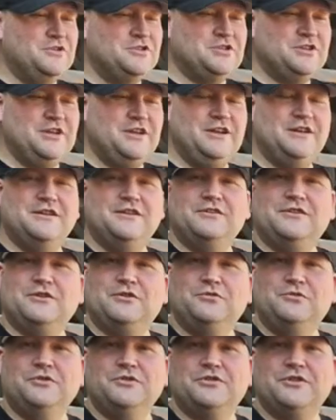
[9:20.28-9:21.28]
And the cool
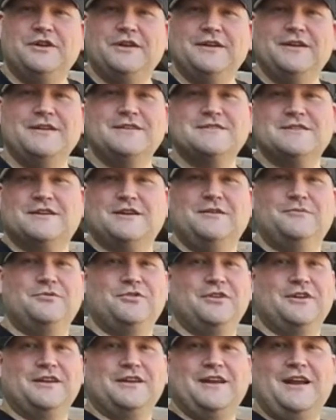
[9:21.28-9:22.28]
thing is it comes in a
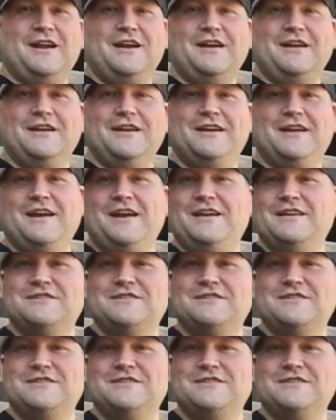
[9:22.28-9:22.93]
carrying case. You can